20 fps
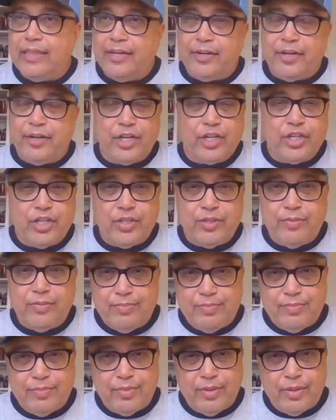they're
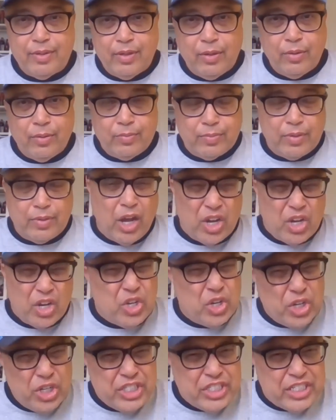a, a
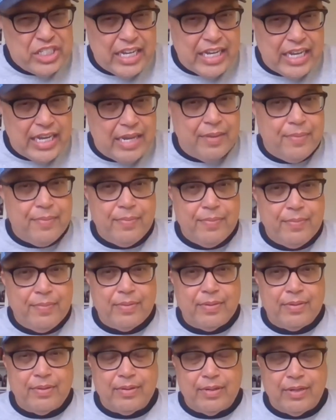good team
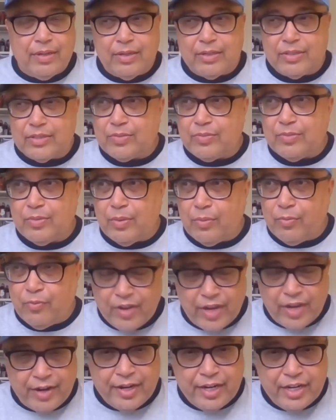a
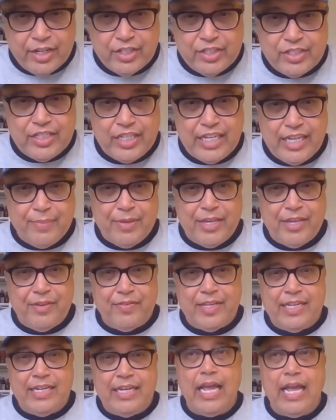very good team,
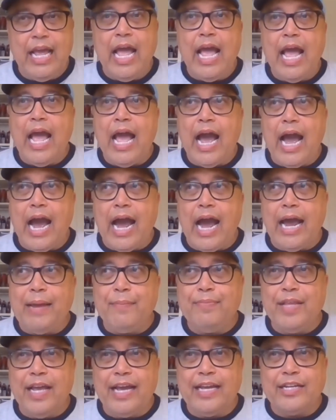even.
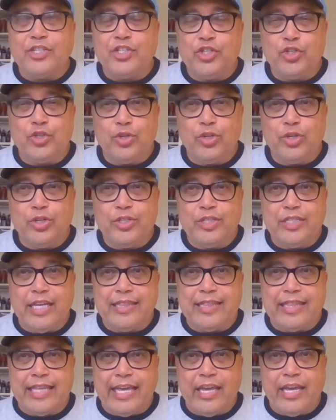I'm not sure
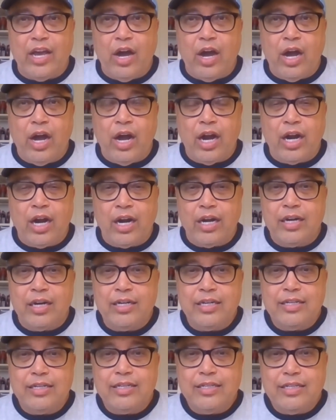that they are
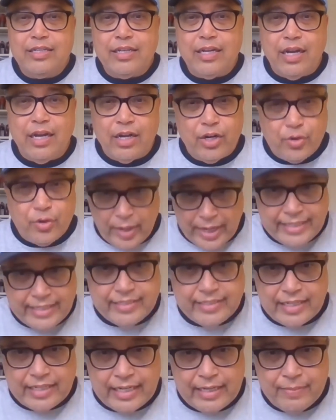a
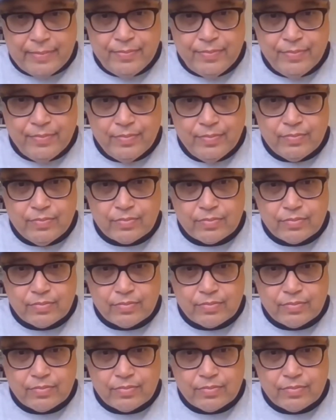great team.